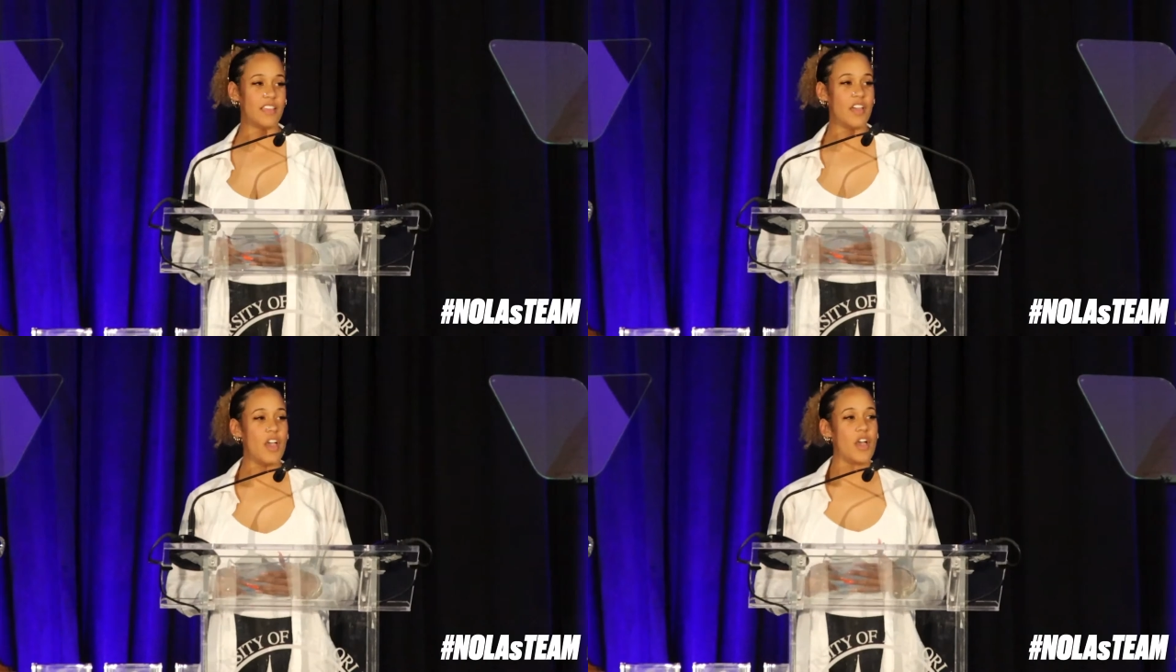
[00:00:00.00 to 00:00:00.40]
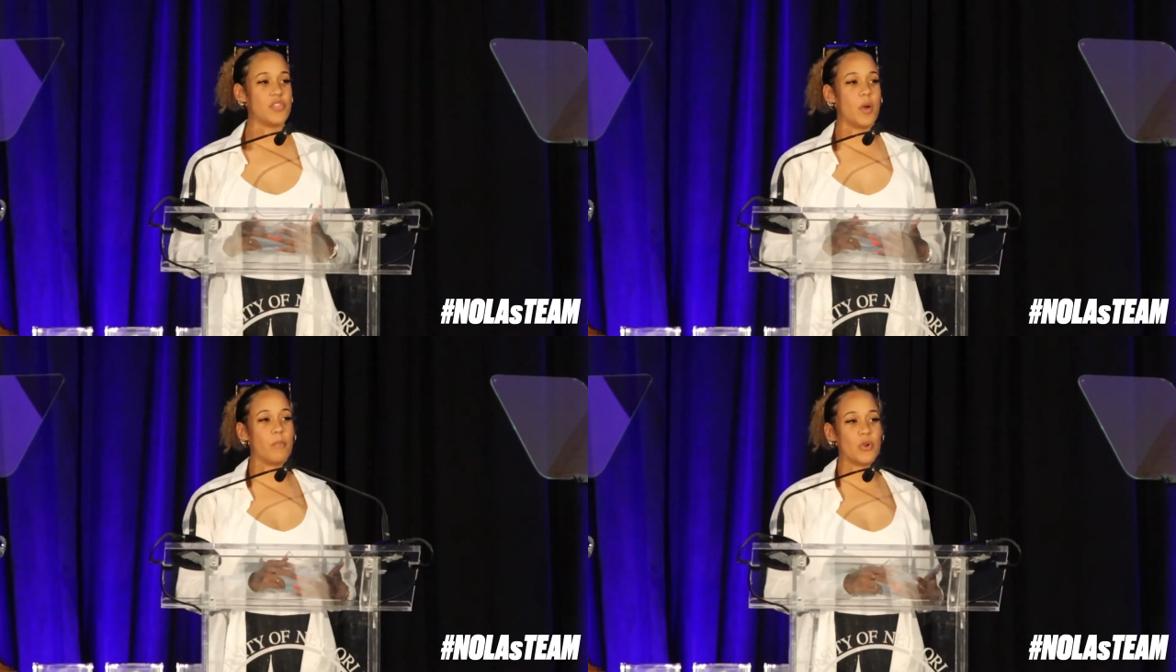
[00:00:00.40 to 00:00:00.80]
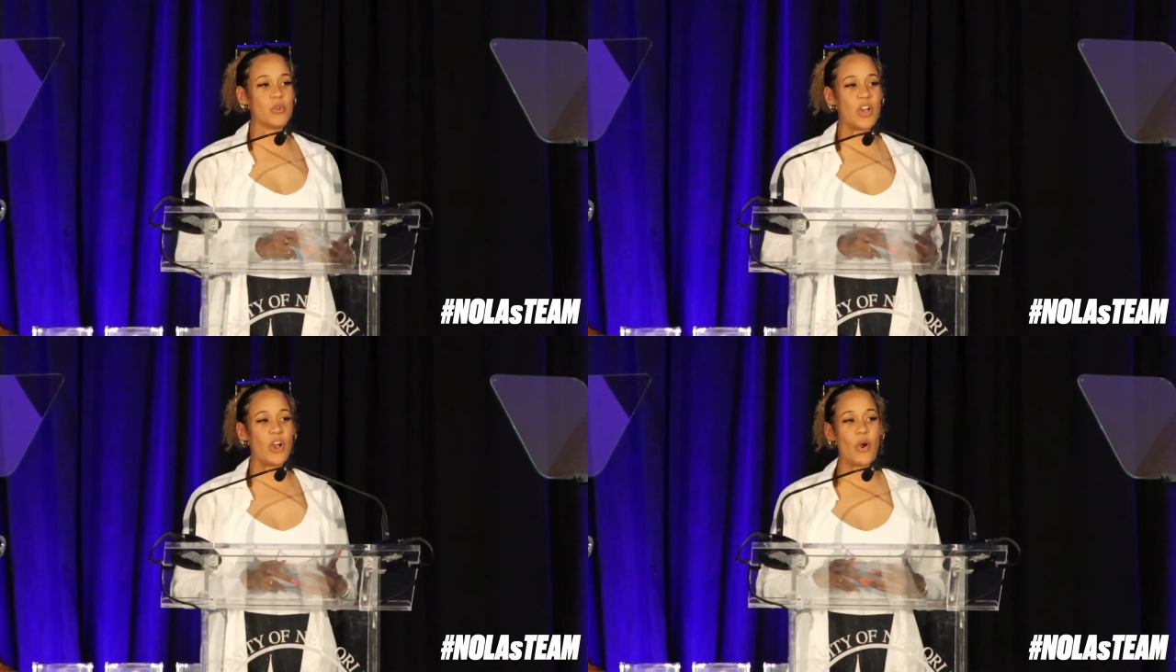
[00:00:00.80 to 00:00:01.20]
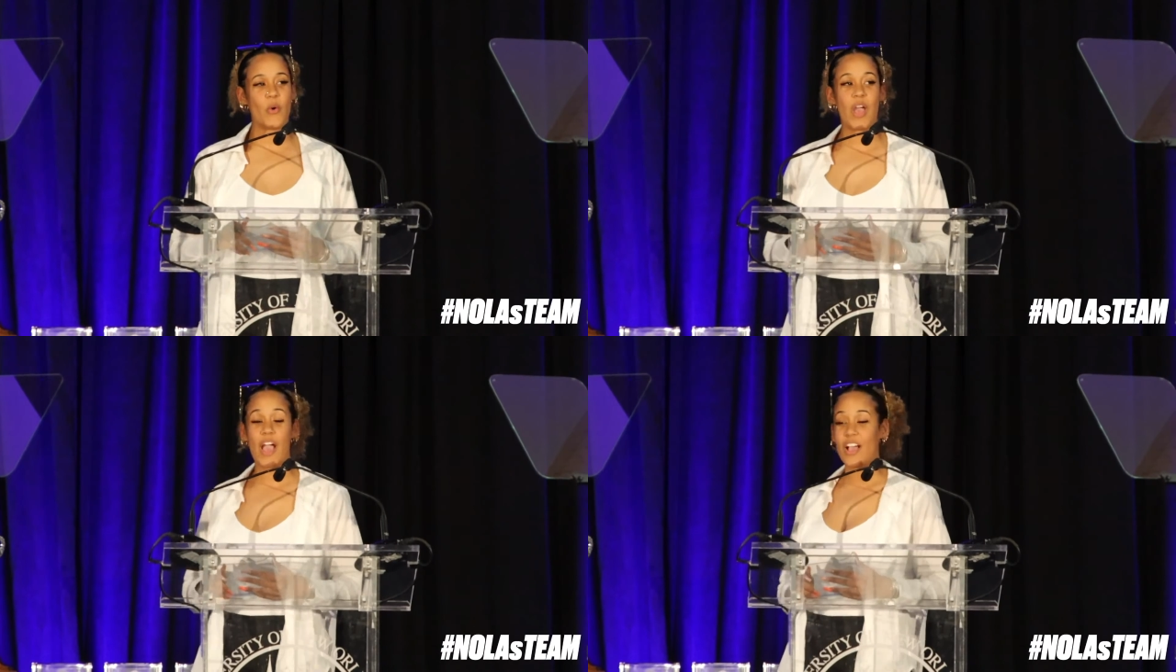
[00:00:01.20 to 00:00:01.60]
LaMelle. The Bruno
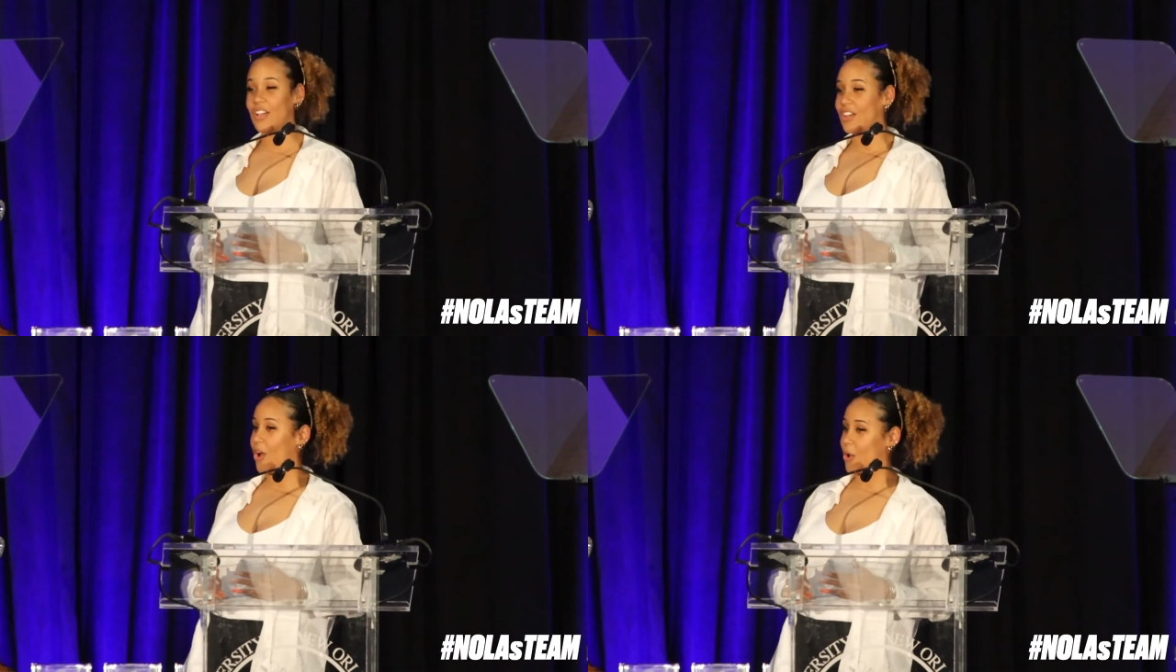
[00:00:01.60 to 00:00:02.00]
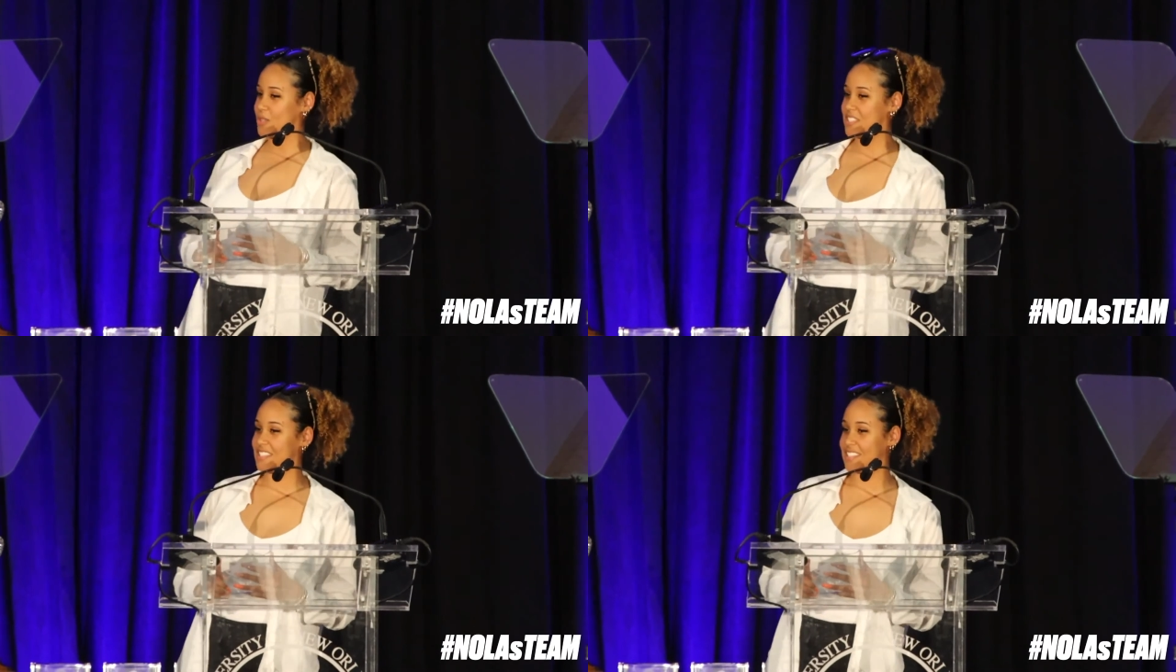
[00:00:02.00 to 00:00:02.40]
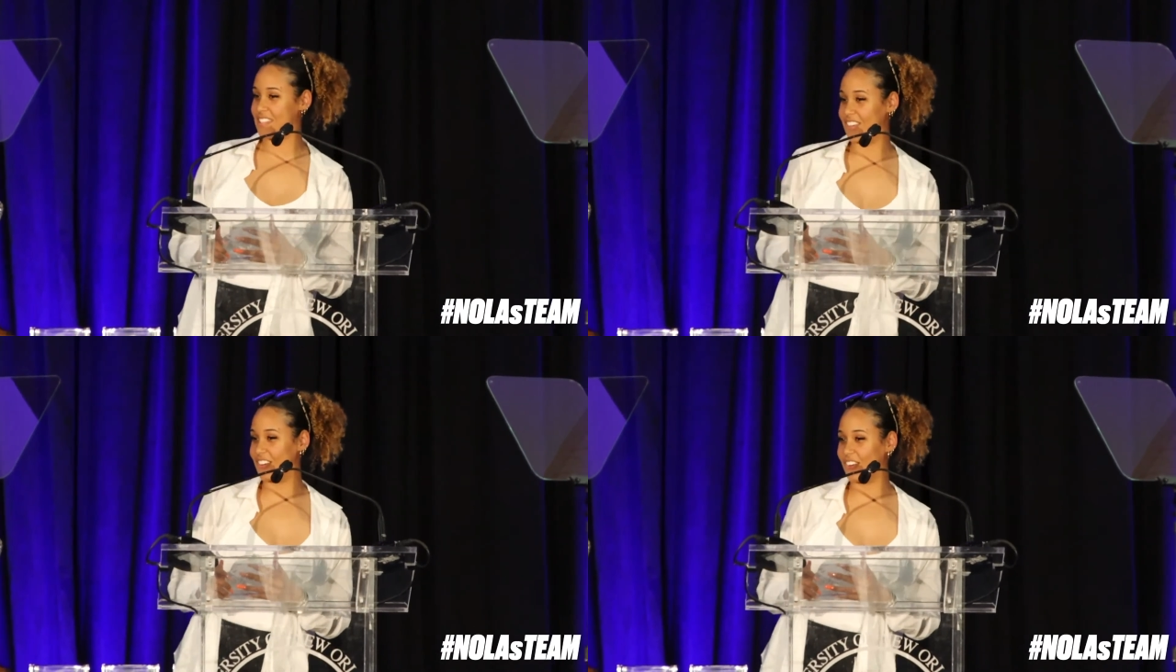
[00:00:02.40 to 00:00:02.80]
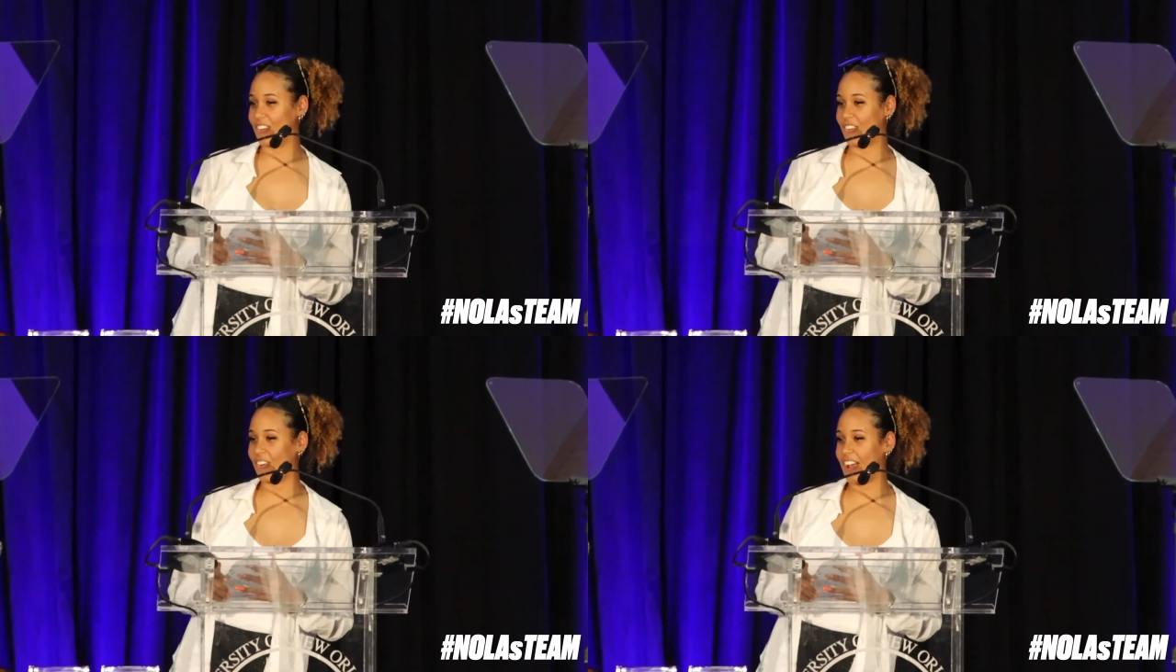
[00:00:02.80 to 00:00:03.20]
goes to
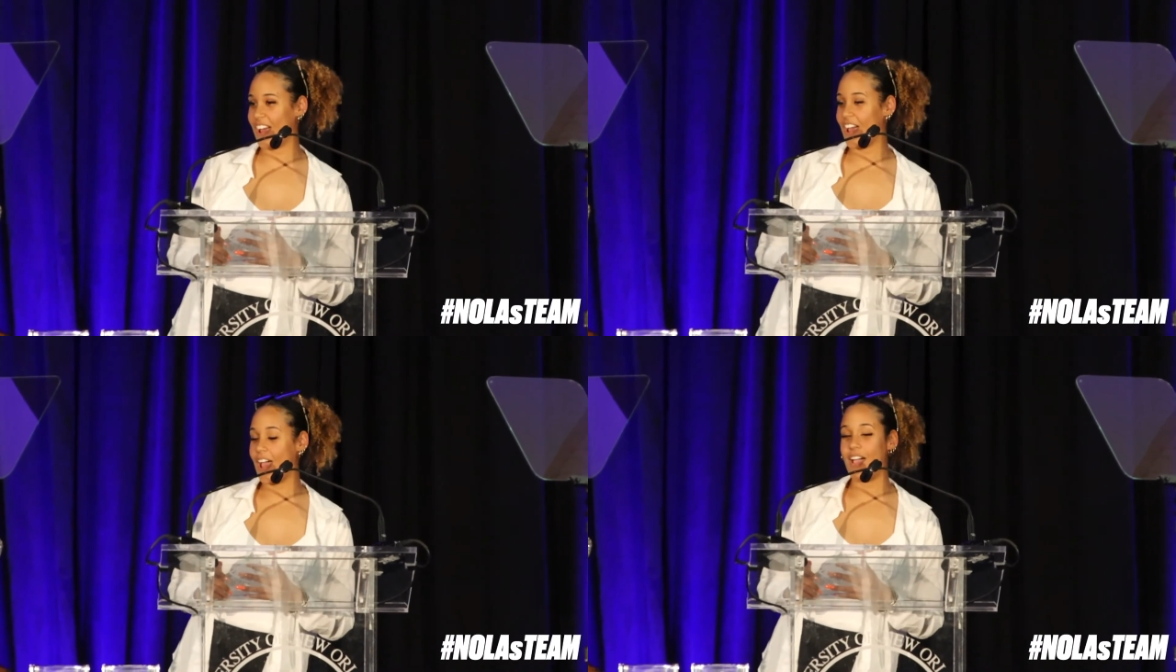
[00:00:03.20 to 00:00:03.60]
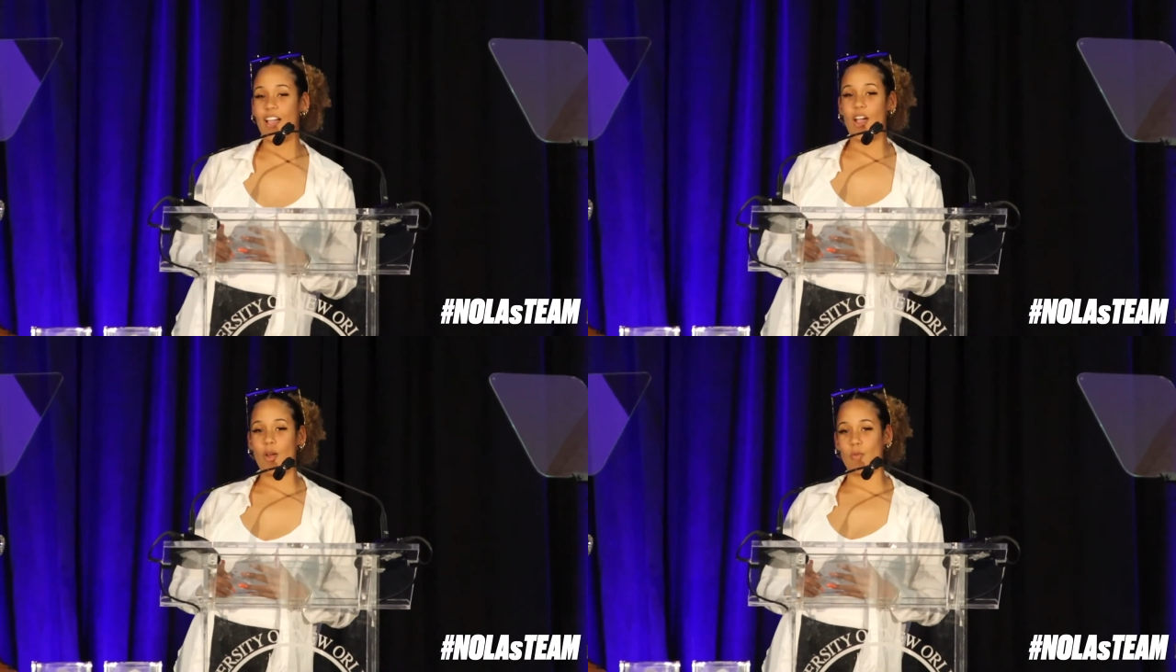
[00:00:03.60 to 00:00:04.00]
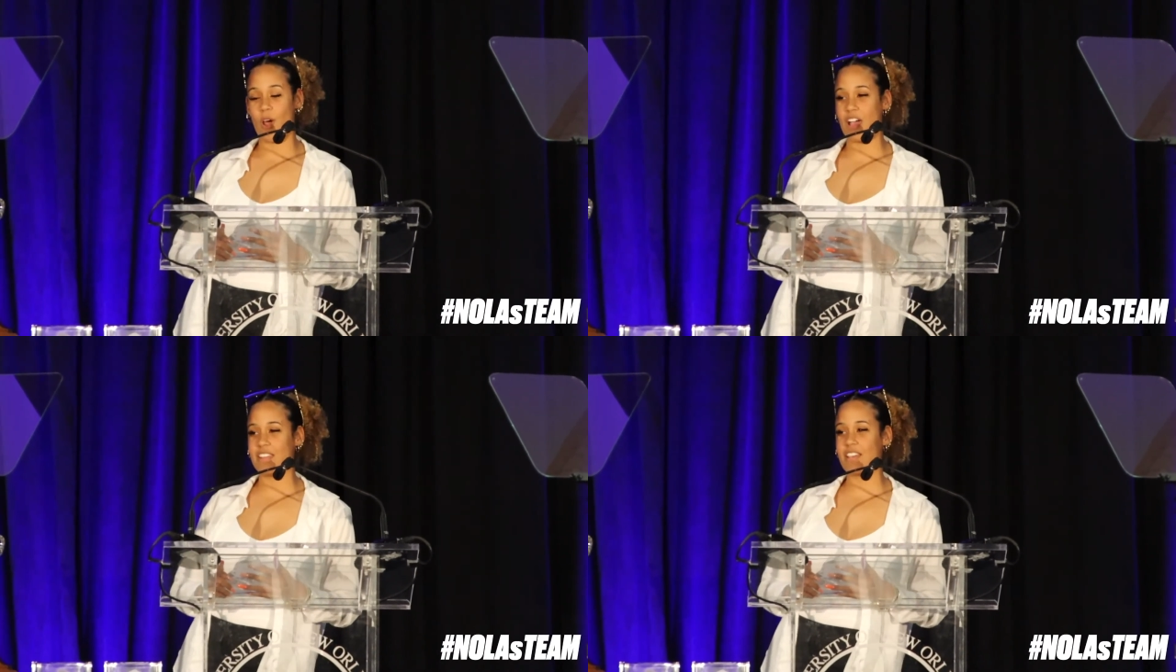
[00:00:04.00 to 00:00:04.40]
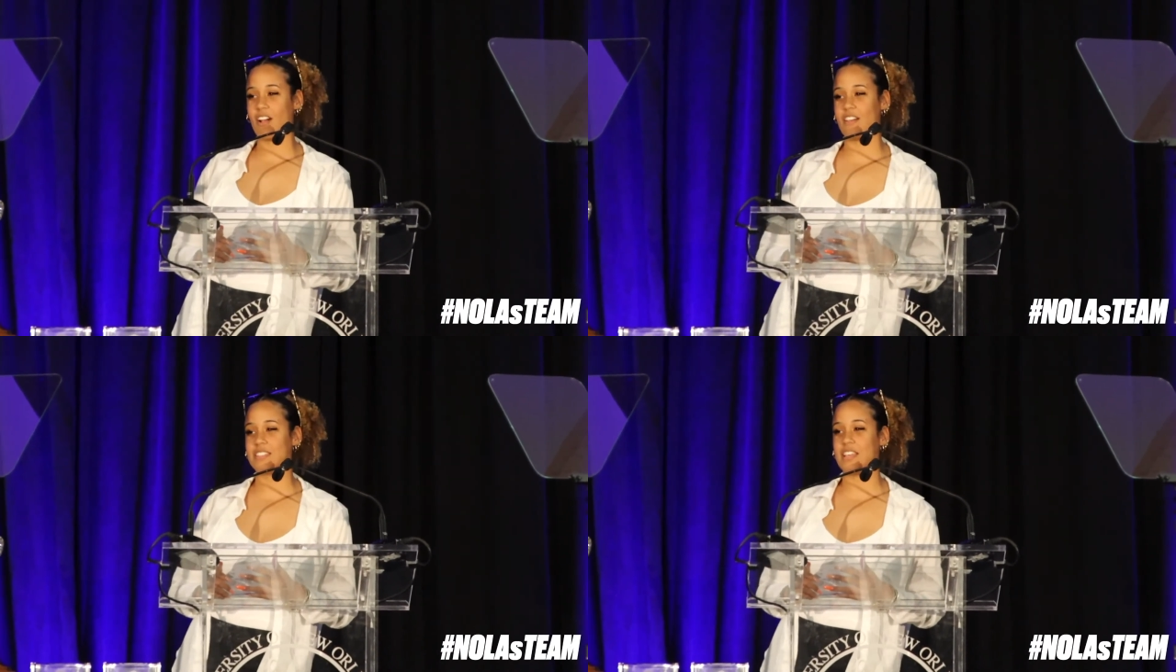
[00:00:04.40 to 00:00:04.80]
Rodney
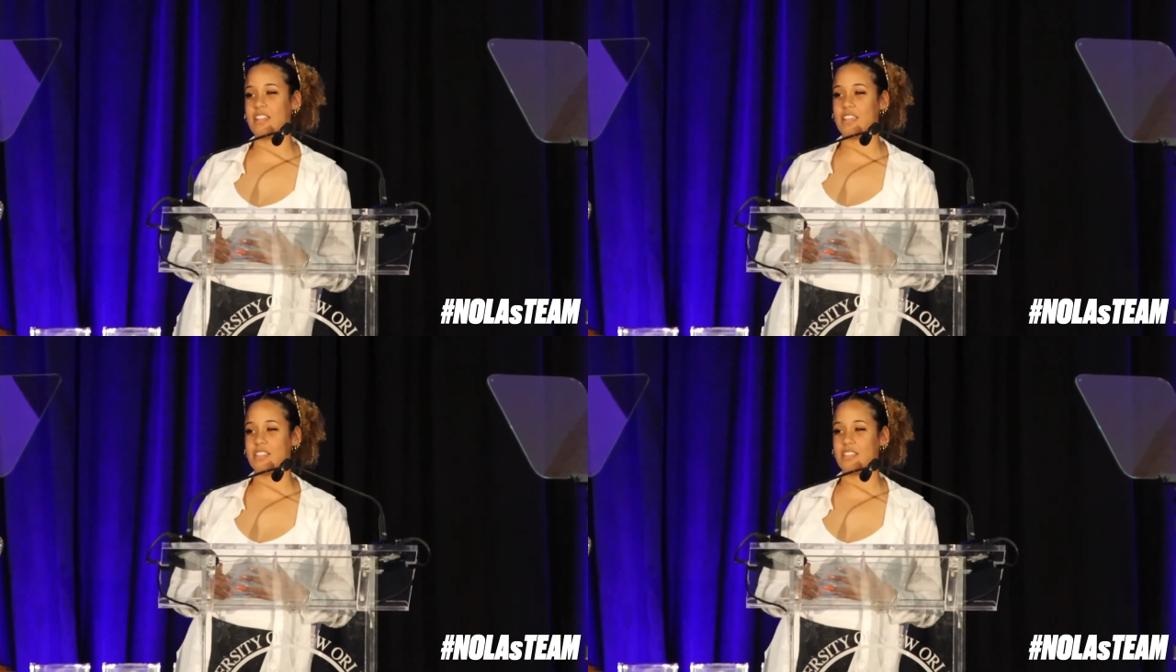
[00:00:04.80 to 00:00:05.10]
Carson and